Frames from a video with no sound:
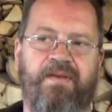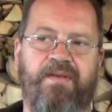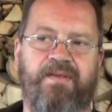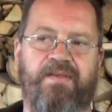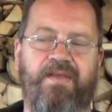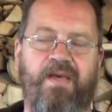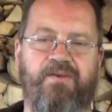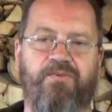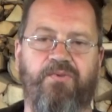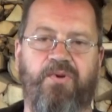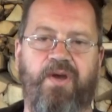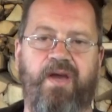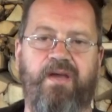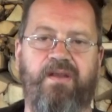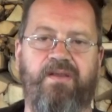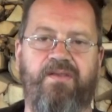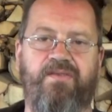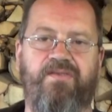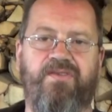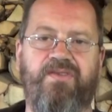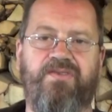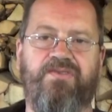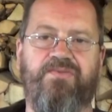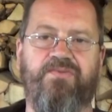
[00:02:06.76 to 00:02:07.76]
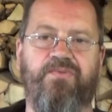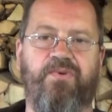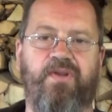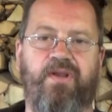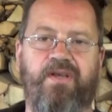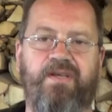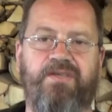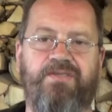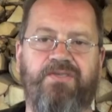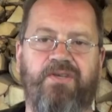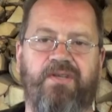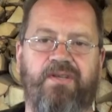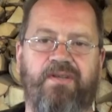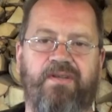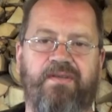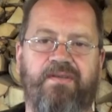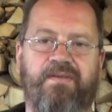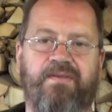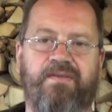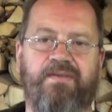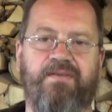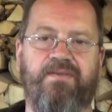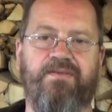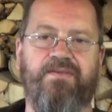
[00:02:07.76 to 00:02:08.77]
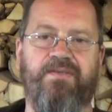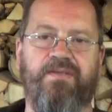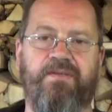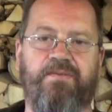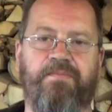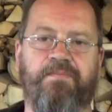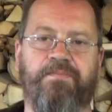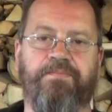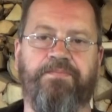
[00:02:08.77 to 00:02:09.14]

They created this religion, see.